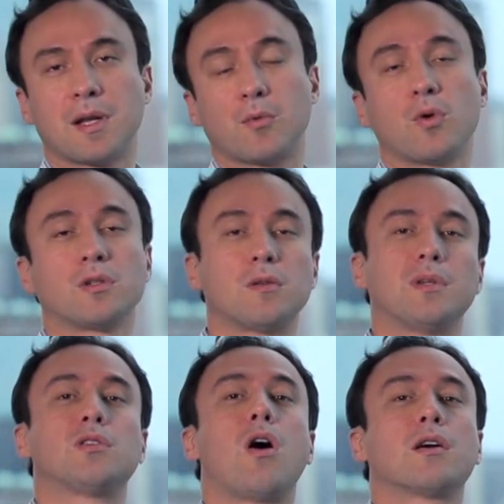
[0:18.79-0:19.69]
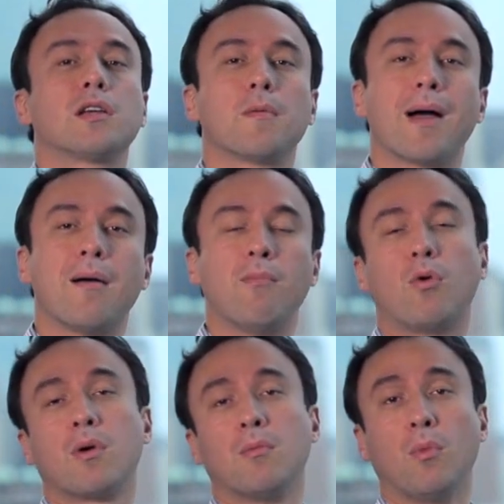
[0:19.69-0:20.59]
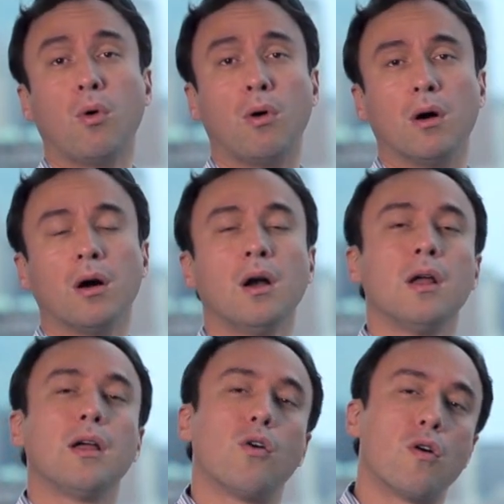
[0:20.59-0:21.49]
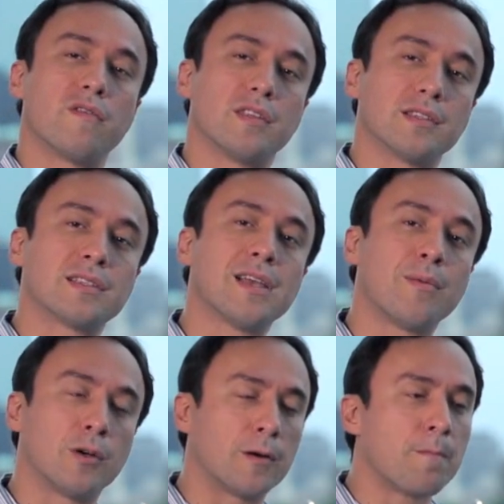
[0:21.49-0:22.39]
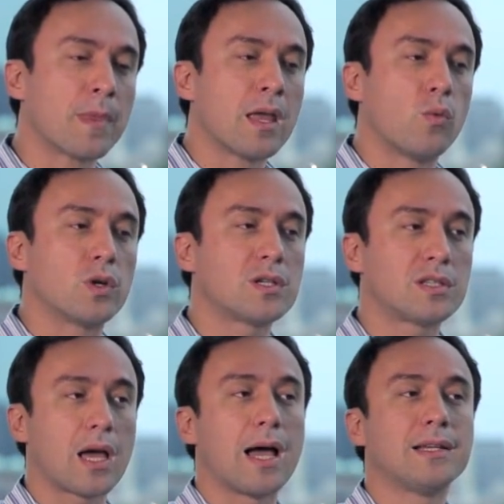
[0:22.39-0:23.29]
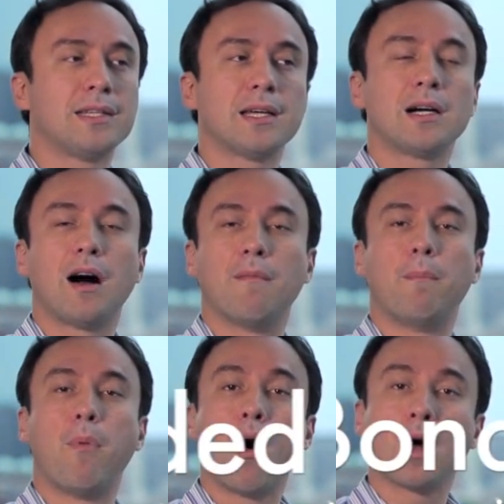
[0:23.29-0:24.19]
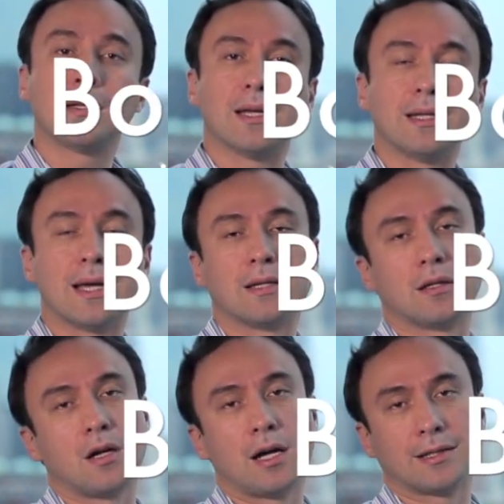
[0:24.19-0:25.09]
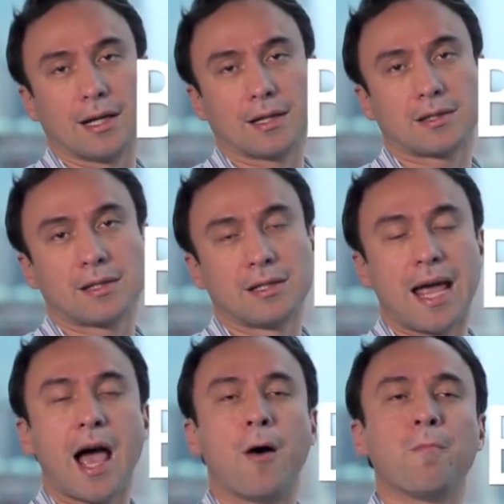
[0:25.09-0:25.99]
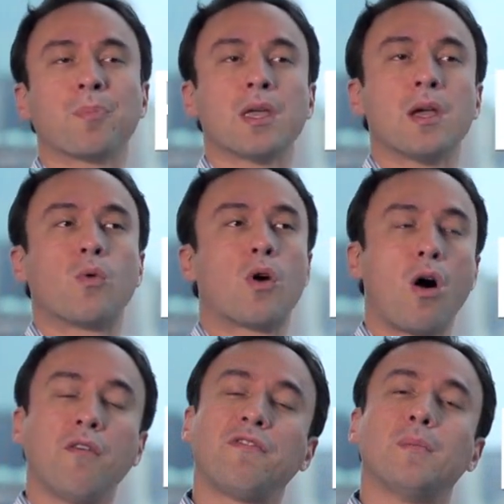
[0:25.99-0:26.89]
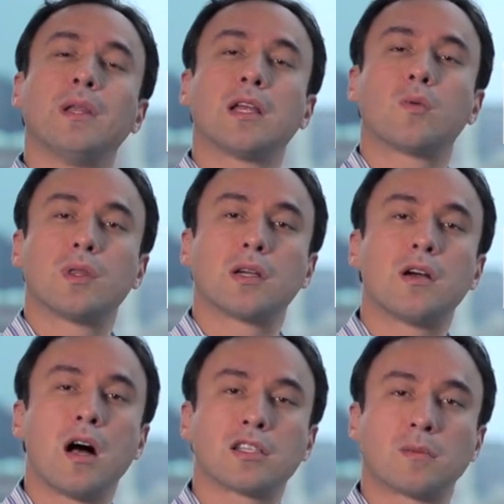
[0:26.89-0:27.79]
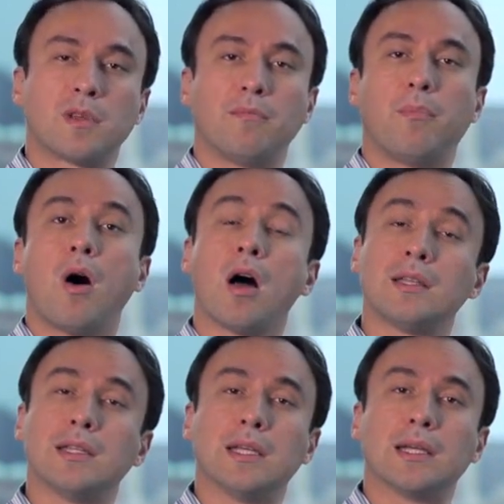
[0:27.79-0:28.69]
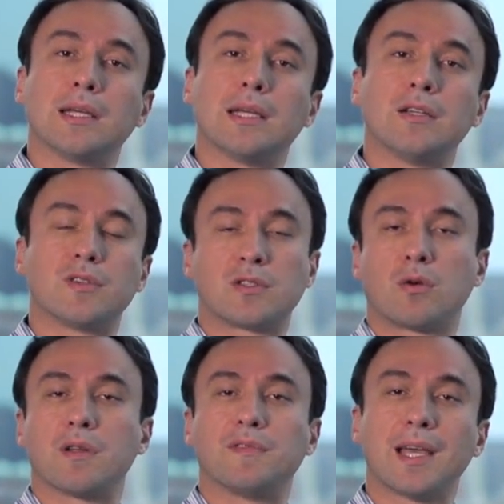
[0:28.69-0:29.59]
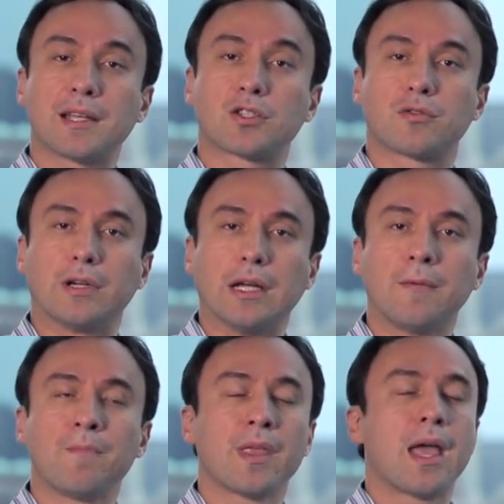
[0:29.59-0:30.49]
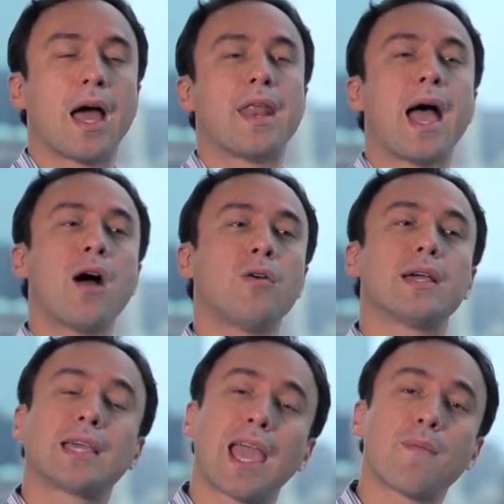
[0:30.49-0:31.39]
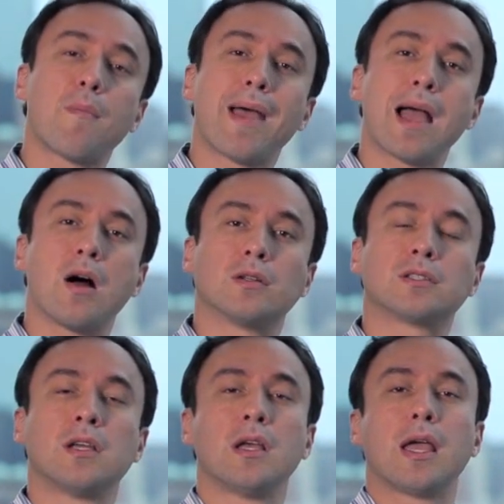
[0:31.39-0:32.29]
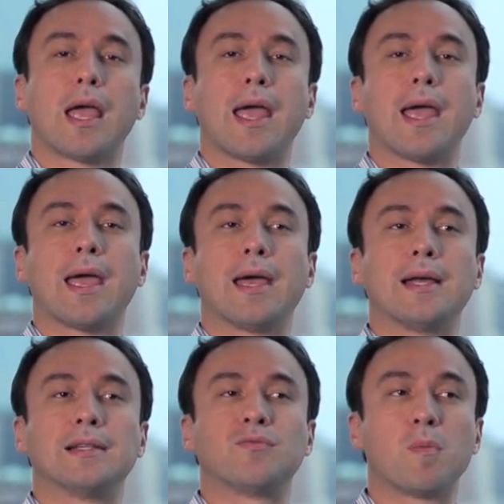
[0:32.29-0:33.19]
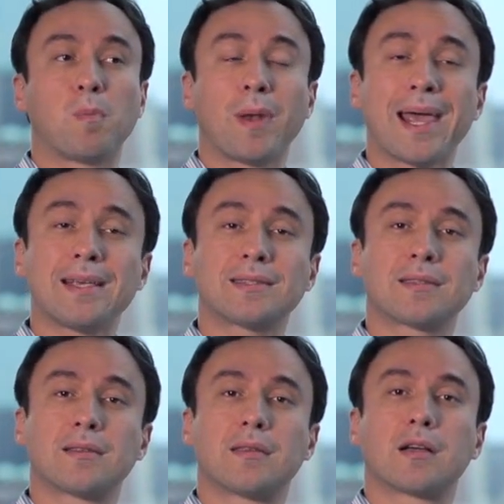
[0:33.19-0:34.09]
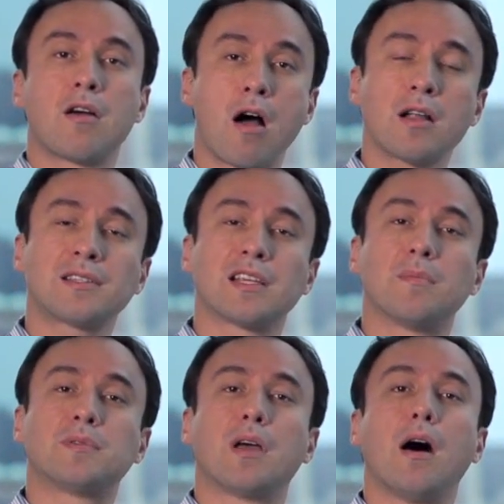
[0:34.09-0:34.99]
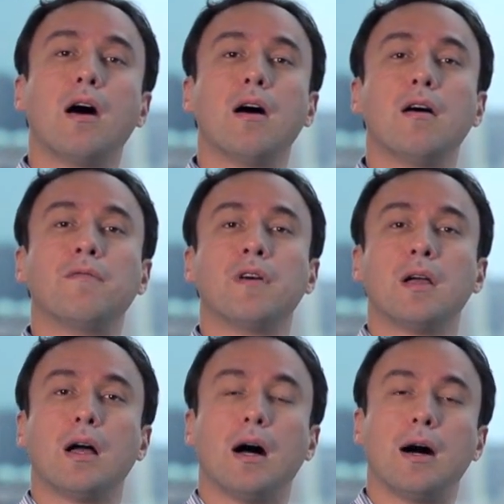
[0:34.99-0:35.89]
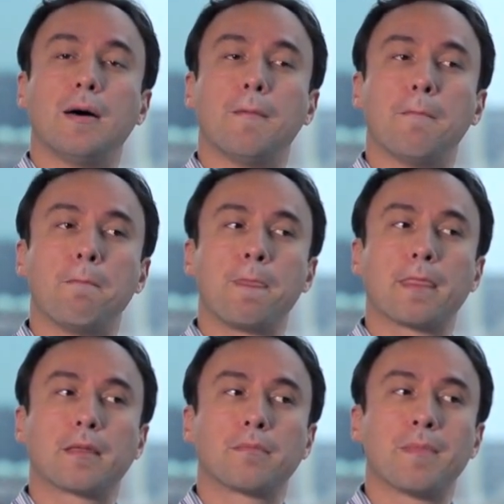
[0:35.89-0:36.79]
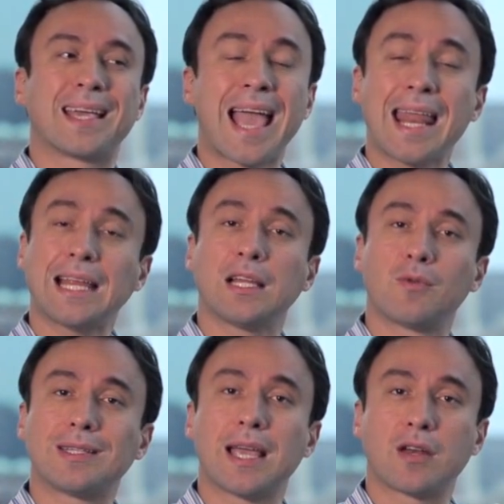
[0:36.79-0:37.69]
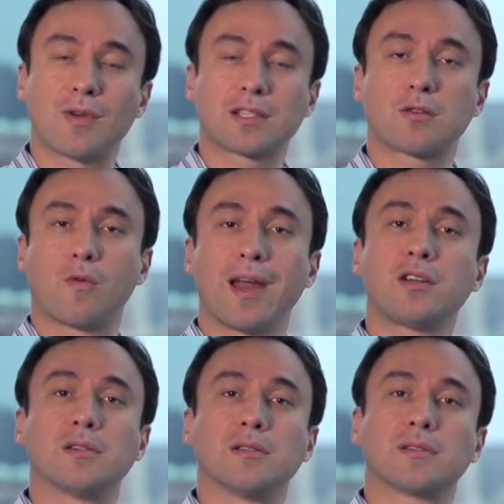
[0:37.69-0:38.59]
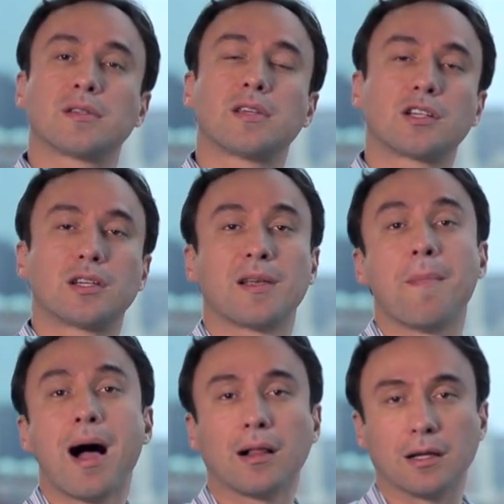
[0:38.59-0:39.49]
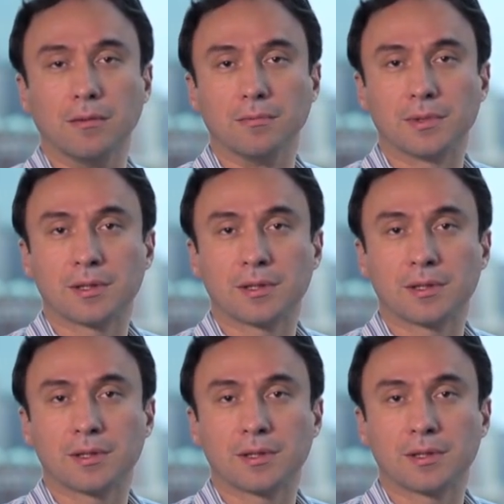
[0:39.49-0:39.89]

that I'm going to be talking about more and more over the summer, which is the idea of bonded endodontics. Now, we're all familiar with the concept of bonding in restorative dentistry and how it came about and replaced the concept of mechanically retained restorations such as amalgams.